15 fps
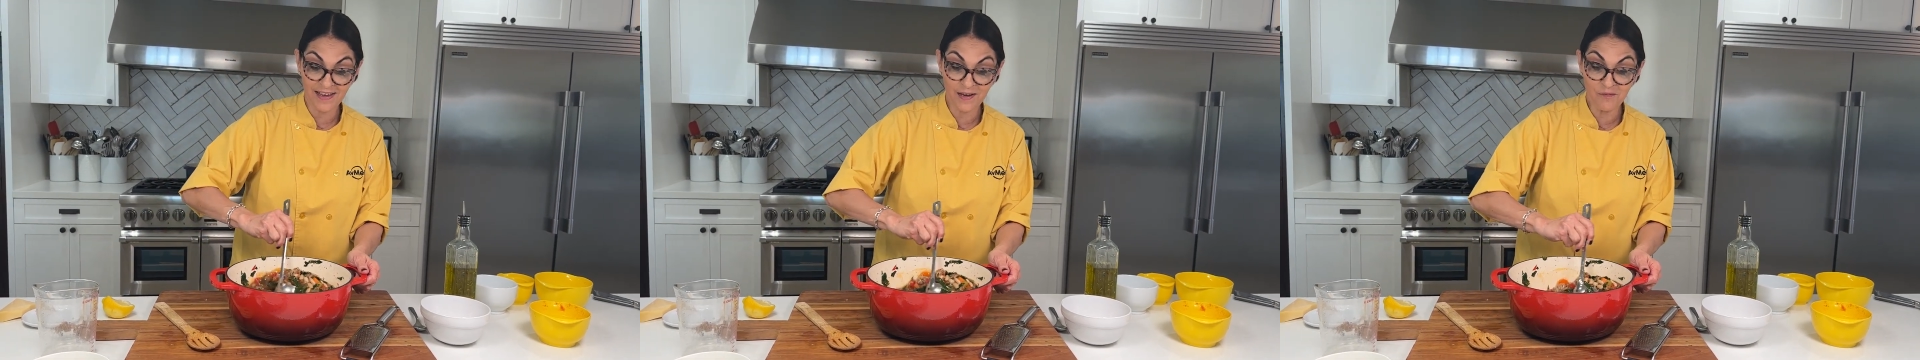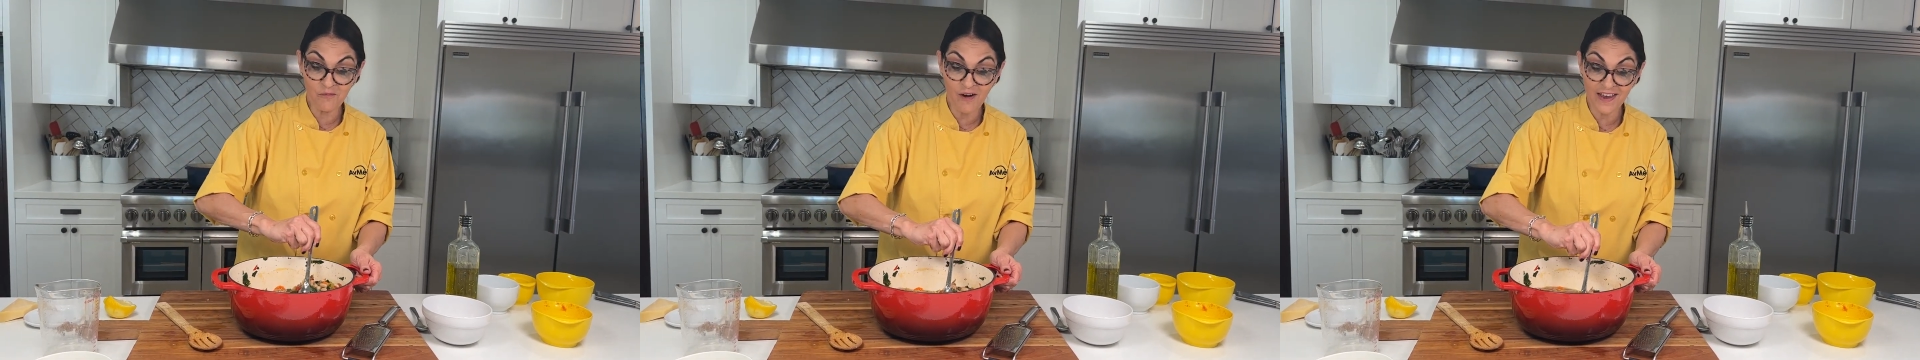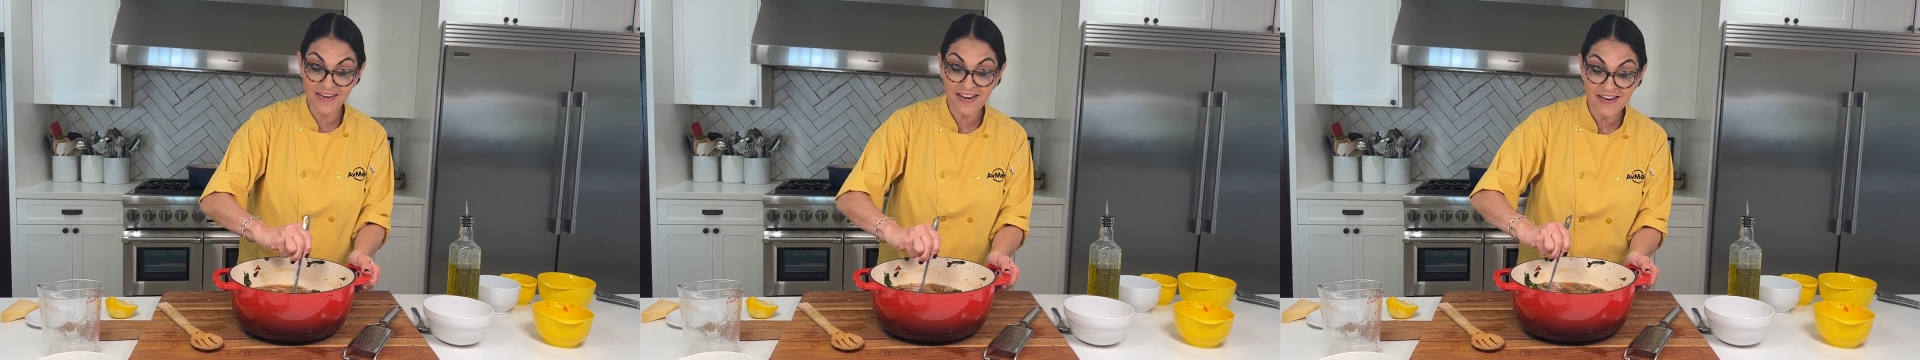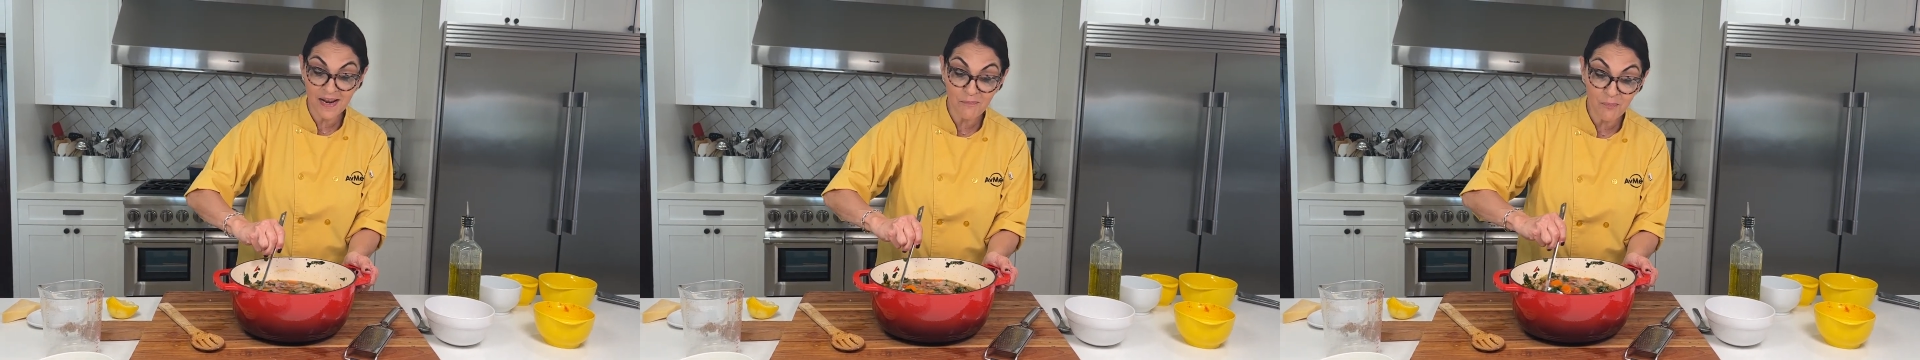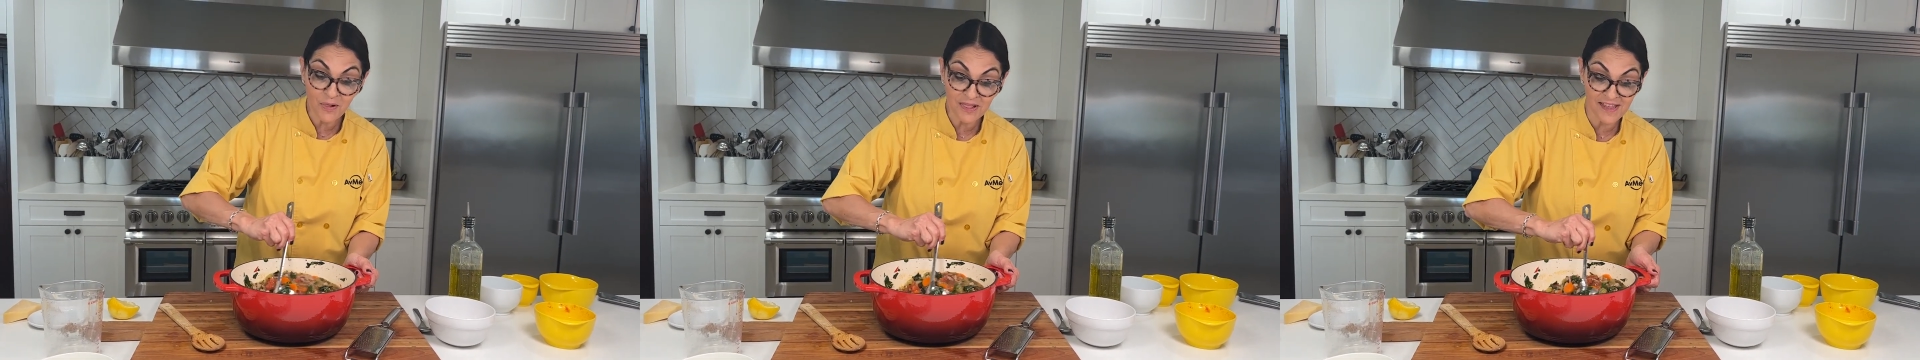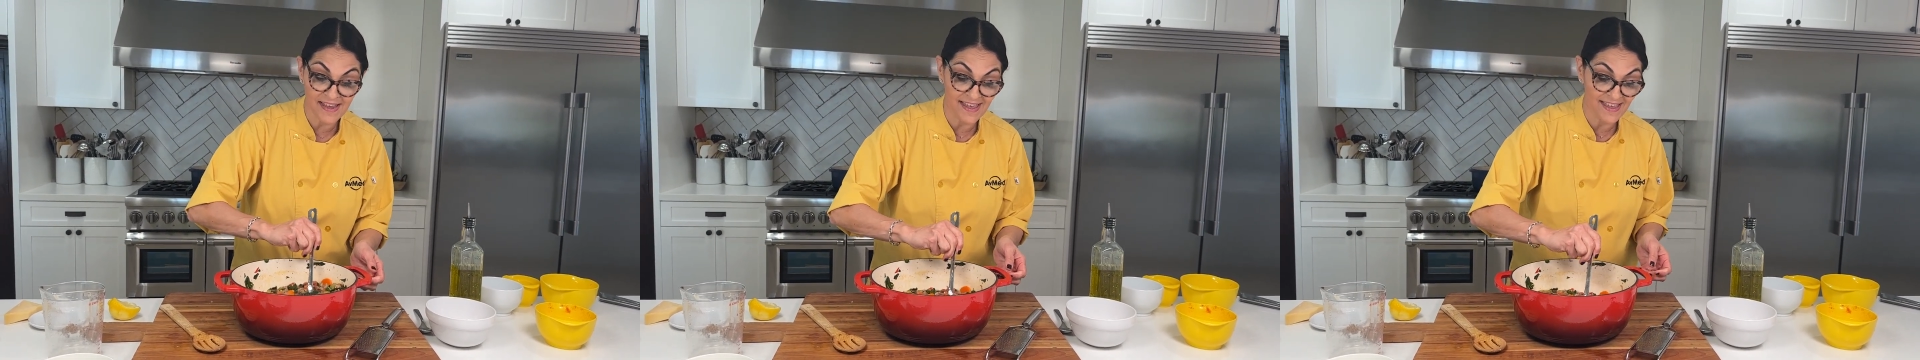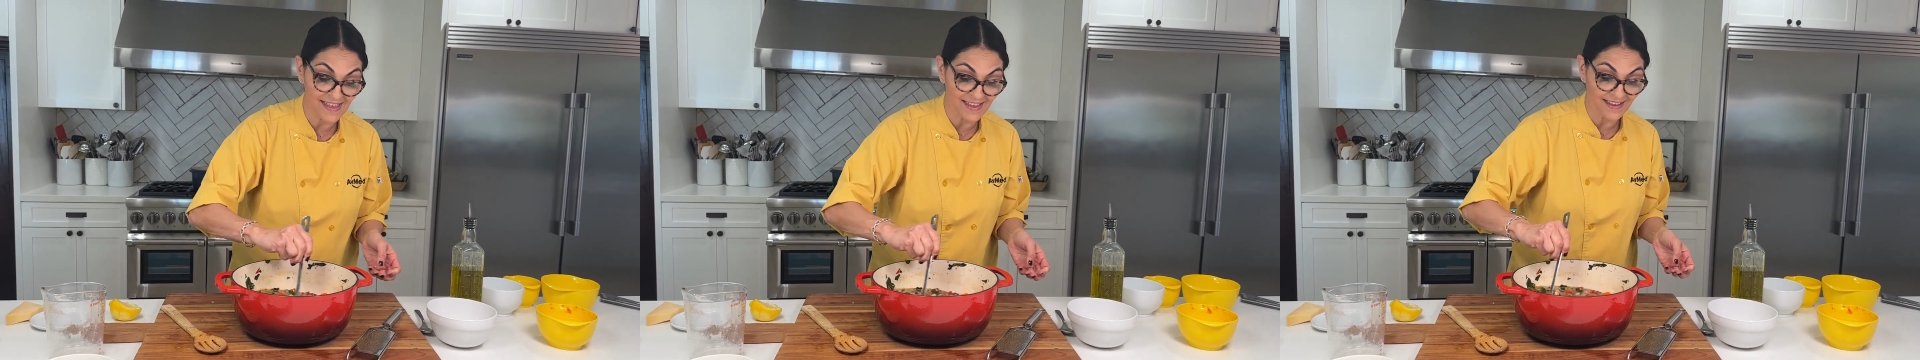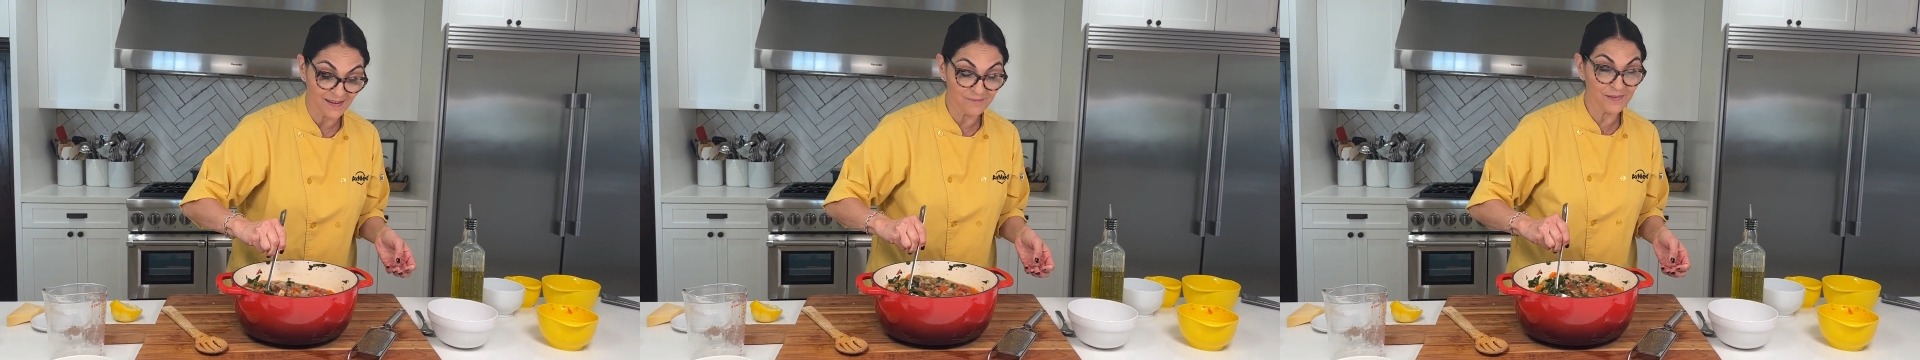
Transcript: am ready to plate,